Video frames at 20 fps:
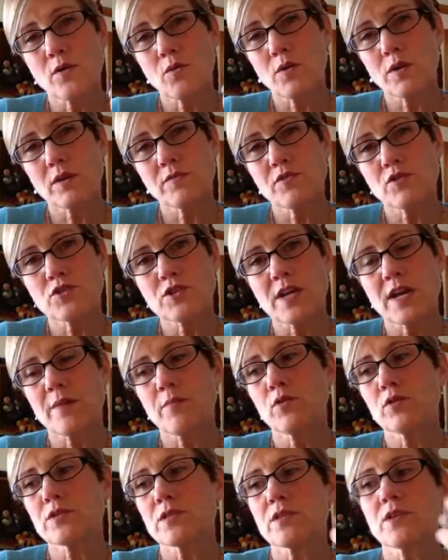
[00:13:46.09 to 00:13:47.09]
at one of your
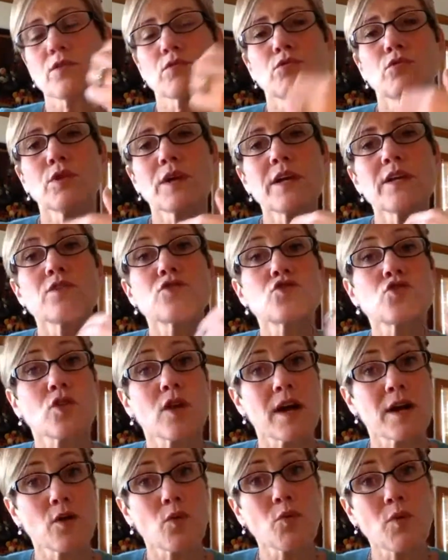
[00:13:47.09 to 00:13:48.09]
tables and they're looking to
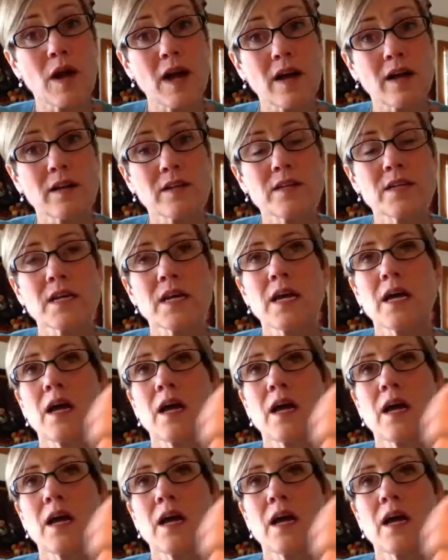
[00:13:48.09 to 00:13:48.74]
try a red,